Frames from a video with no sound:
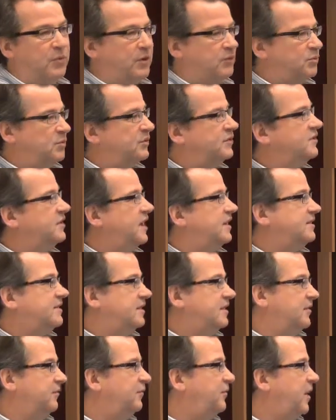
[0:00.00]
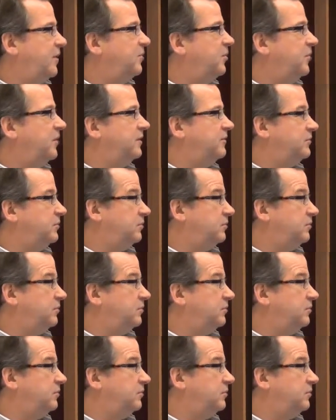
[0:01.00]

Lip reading: which was sent in February